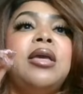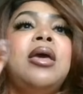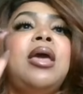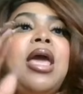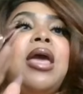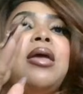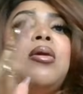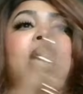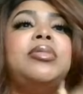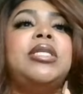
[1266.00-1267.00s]
And
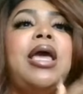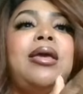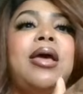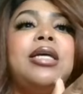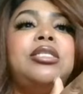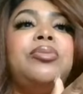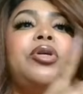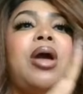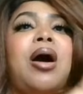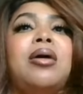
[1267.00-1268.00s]
I'm saying customer,
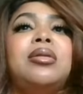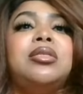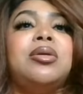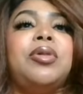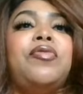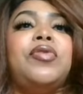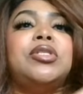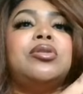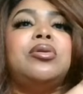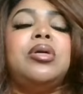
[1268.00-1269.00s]
y'all, this could be
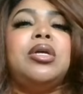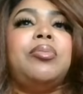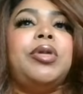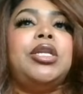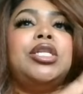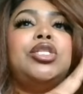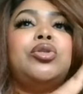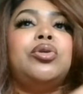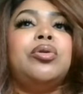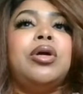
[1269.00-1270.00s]
physical, it could be
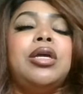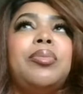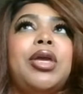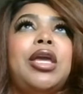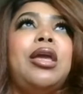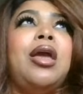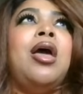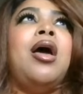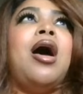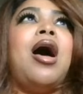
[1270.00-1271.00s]
digital, it could be
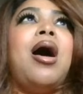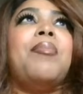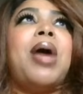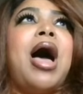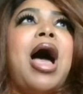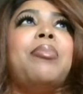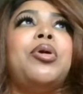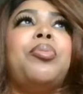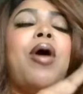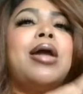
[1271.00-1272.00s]
a
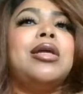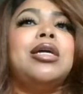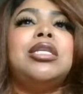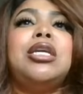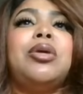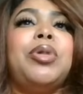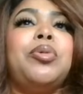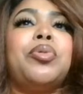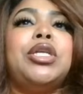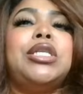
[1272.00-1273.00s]
hybrid product, it could be
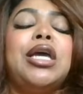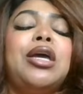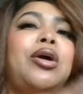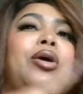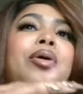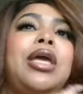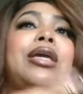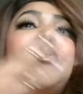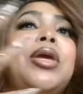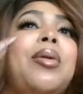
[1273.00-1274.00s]
retail, it
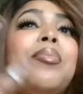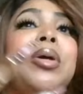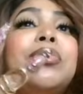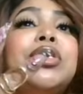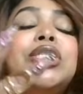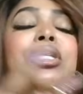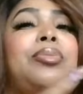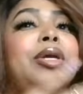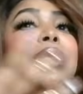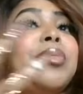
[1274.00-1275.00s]
could be a membership,
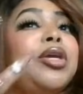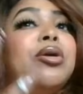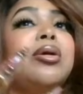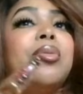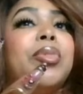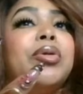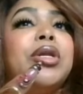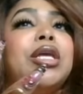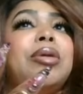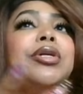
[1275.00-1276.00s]
it could be your
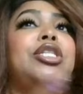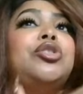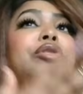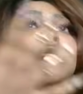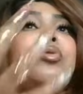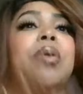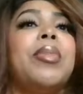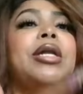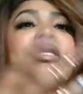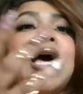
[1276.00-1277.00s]
community because you just want to
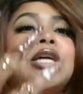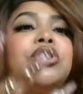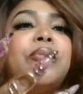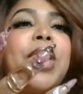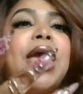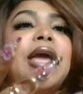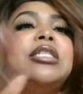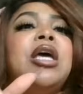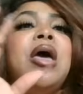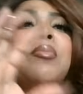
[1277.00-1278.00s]
monetize your page.
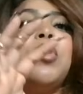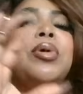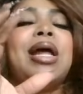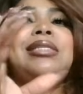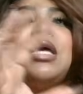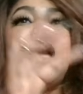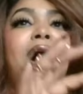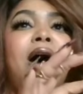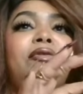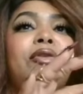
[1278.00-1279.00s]
But when I say
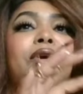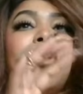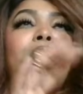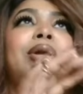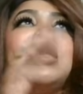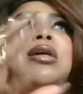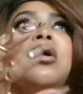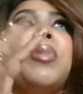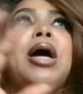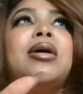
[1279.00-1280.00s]
offer or when I talk
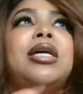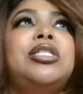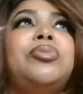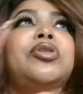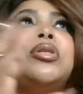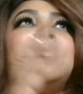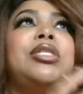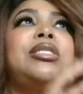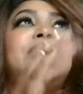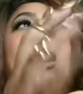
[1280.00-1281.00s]
about customers, I'm
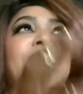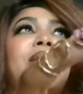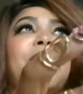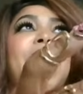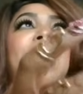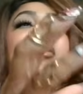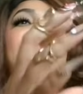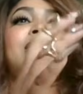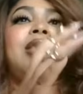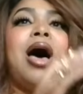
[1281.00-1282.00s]
just talking about
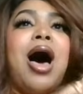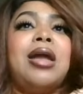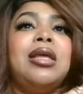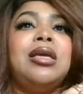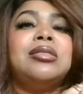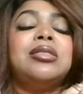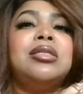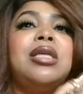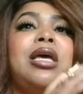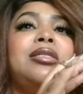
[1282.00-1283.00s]
the audience
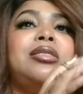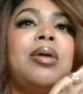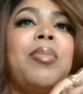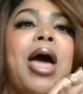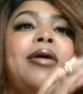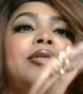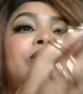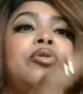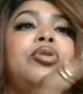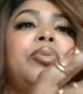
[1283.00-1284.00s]
that somehow is
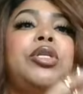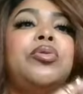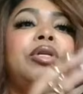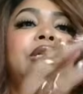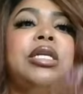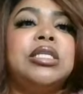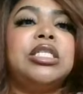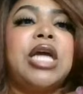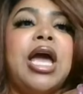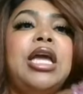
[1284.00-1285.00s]
going to be doing an
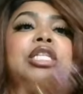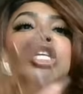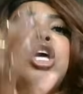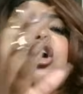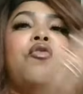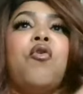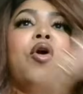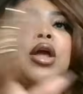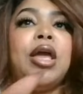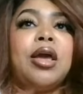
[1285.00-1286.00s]
exchange
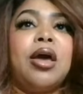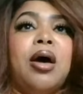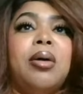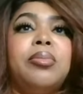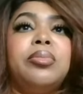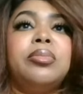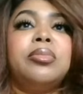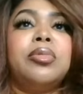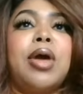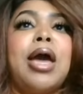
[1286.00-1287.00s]
for income.
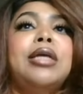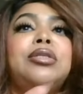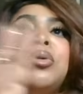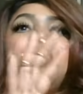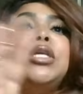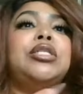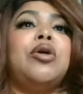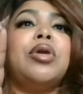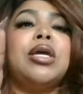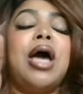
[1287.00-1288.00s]
Okay, so please
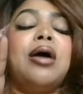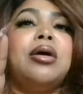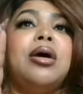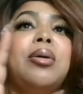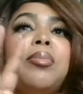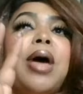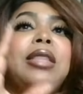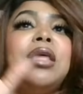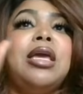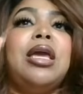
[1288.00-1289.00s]
don't get caught up by
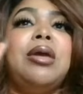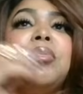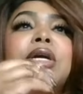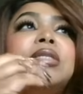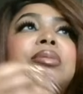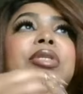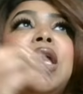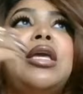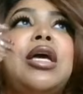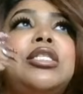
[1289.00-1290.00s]
thinking because I'm
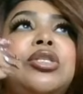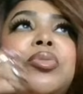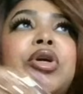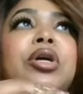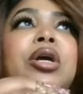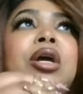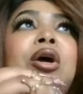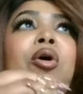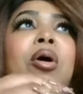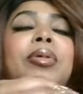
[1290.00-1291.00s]
saying customer
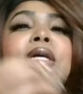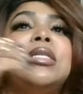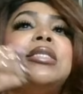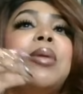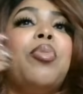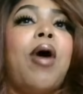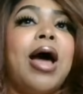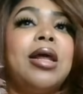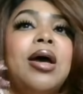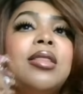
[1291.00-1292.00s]
or because I say
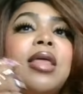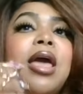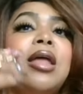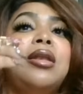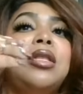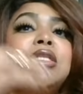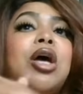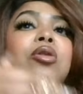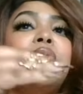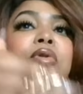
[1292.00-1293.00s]
product that this
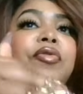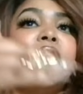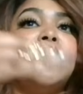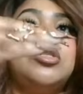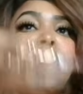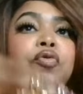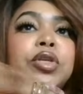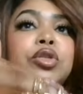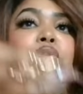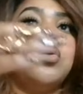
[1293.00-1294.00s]
only refers to
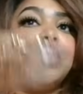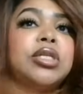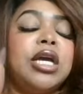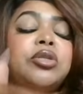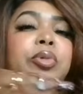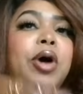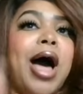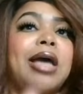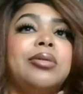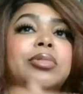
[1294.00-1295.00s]
physical or tangible
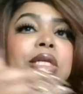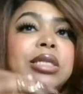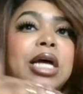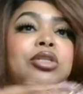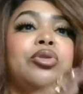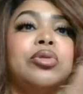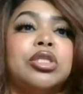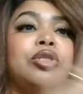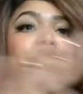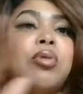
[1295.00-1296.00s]
items. That's not true.
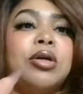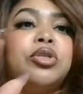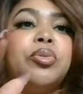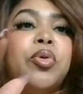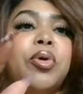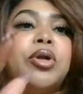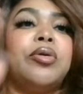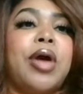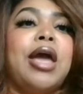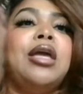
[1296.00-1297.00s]
This is across the board.
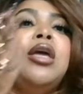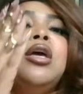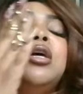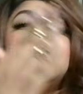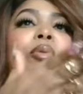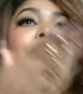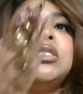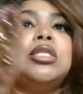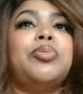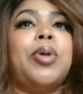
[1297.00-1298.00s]
Okay, so what
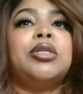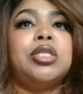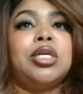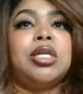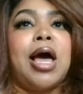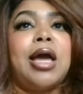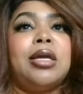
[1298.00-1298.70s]
does this person look like?